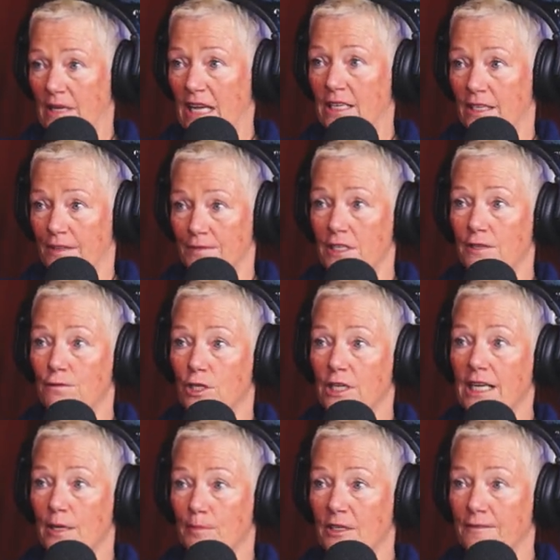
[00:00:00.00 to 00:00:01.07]
and lived there for a
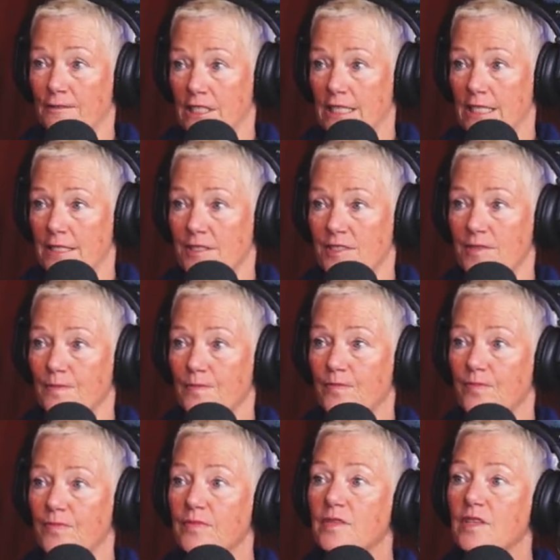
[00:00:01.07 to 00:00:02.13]
couple of years. Oh,
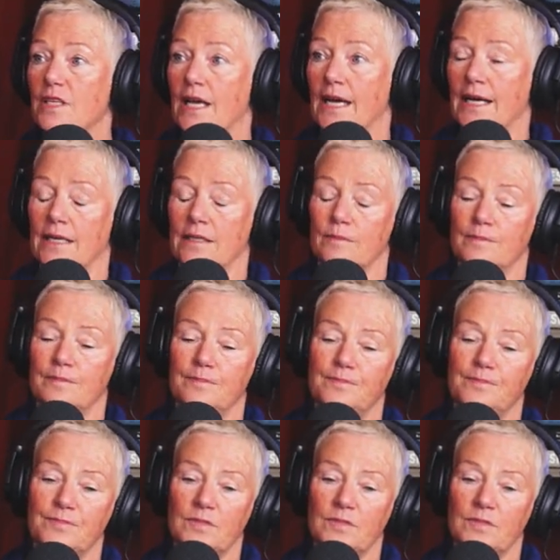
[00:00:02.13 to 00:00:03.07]
wow. Um,